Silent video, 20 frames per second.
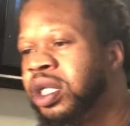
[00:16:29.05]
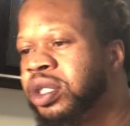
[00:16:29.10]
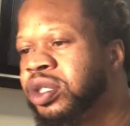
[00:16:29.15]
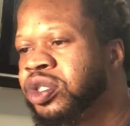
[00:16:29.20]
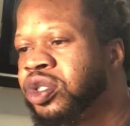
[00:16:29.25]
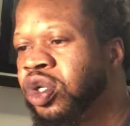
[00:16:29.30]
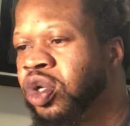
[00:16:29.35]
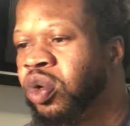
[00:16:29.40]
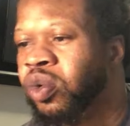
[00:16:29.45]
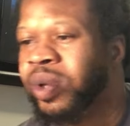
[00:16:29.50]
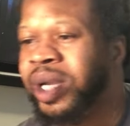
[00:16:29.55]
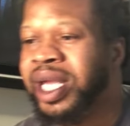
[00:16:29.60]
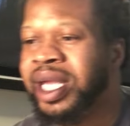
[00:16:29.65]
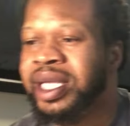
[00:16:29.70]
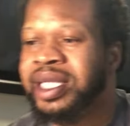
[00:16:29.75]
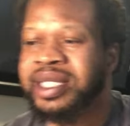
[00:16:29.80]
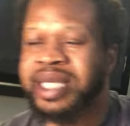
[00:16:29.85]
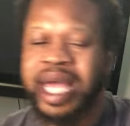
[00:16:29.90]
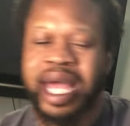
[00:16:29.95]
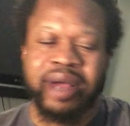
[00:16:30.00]
2
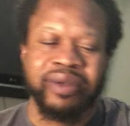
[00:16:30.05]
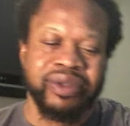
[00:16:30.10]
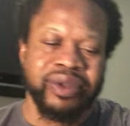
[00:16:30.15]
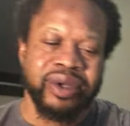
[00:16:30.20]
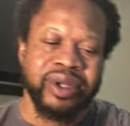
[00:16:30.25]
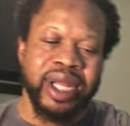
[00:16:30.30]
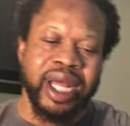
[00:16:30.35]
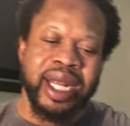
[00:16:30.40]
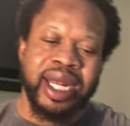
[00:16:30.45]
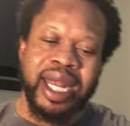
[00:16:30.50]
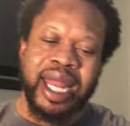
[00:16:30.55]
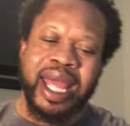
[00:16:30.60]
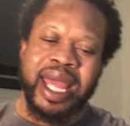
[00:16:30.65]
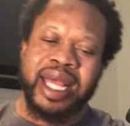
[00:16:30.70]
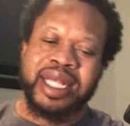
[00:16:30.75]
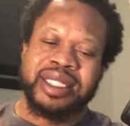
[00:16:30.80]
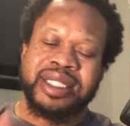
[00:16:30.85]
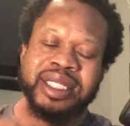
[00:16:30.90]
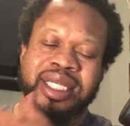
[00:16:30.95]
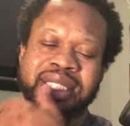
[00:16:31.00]
weeks after that
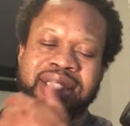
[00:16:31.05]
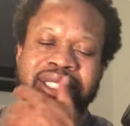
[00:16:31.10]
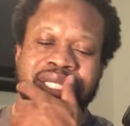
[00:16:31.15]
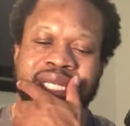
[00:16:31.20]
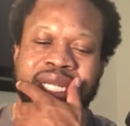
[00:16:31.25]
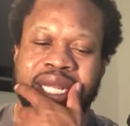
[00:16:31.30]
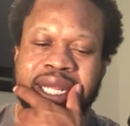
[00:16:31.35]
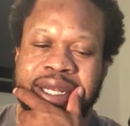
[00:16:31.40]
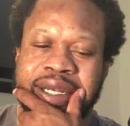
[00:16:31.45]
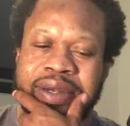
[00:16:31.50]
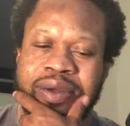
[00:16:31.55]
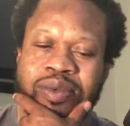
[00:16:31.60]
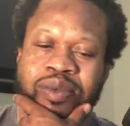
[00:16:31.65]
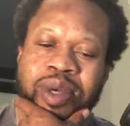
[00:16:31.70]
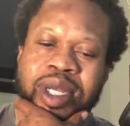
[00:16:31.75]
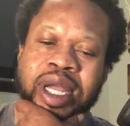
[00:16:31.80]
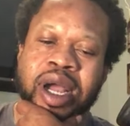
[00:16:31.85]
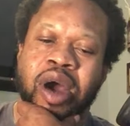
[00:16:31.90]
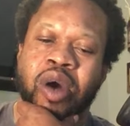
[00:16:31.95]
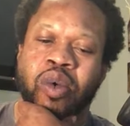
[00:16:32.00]
last incident.
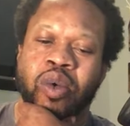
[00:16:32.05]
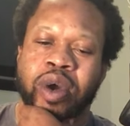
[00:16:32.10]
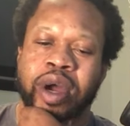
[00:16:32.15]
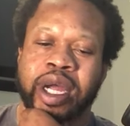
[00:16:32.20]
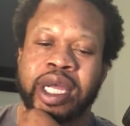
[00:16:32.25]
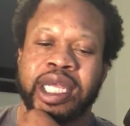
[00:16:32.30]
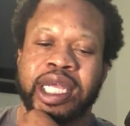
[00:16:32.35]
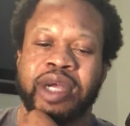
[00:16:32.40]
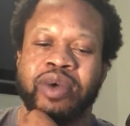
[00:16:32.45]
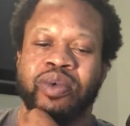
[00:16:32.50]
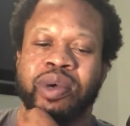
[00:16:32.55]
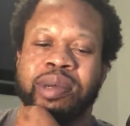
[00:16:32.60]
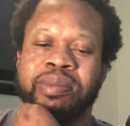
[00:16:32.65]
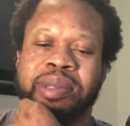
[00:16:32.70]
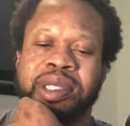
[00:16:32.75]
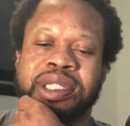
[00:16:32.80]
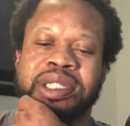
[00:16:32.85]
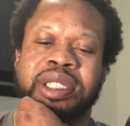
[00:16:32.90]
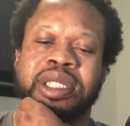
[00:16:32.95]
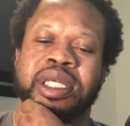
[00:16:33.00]
We are working with
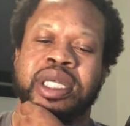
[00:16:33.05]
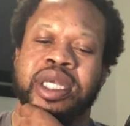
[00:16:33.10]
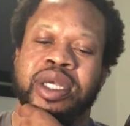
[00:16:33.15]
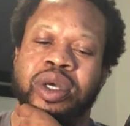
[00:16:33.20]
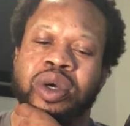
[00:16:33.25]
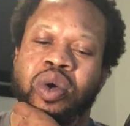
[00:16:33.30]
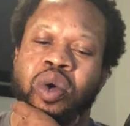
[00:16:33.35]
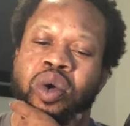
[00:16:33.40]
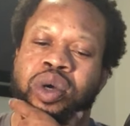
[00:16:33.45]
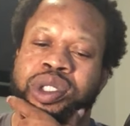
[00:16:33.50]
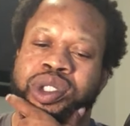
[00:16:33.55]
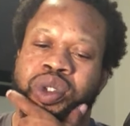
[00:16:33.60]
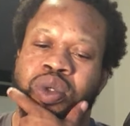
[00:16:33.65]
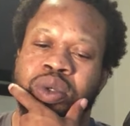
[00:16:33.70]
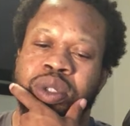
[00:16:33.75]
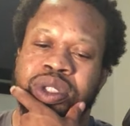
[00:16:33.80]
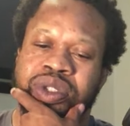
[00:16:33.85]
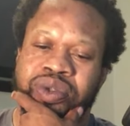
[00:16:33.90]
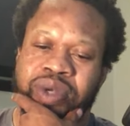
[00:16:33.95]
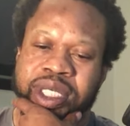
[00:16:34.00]
Mr. Kilgore
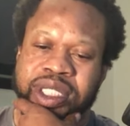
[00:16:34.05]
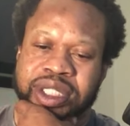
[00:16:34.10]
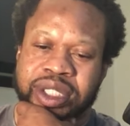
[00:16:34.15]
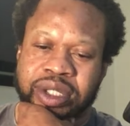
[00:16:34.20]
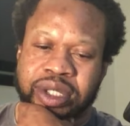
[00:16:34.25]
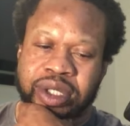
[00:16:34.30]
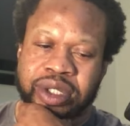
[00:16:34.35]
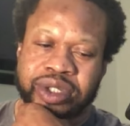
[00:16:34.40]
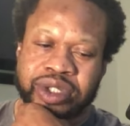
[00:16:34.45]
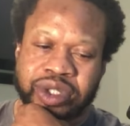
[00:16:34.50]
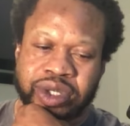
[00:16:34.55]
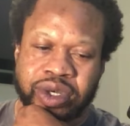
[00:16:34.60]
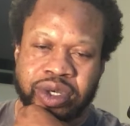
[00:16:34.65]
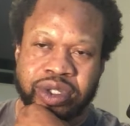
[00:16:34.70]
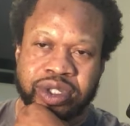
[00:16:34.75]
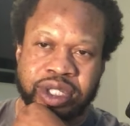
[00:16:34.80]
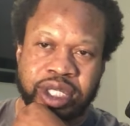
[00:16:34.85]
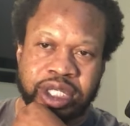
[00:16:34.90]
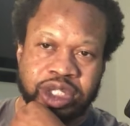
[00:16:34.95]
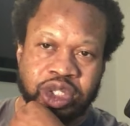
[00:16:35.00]
to address the
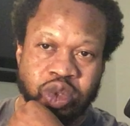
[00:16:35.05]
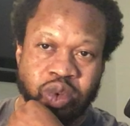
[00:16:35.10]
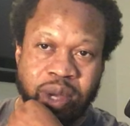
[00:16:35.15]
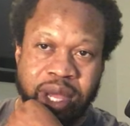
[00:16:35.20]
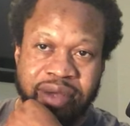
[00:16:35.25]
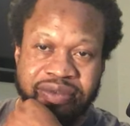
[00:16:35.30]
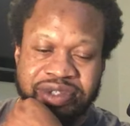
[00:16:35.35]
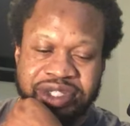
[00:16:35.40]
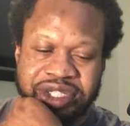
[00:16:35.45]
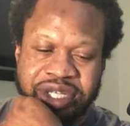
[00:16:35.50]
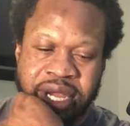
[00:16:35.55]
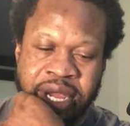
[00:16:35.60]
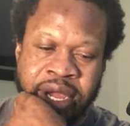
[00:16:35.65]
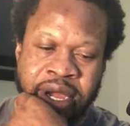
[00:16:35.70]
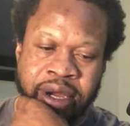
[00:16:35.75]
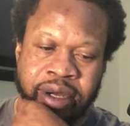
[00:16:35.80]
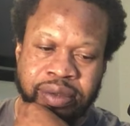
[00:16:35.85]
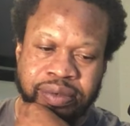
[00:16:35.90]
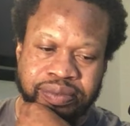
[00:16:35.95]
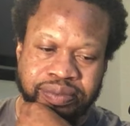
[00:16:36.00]
concerns that you have shared.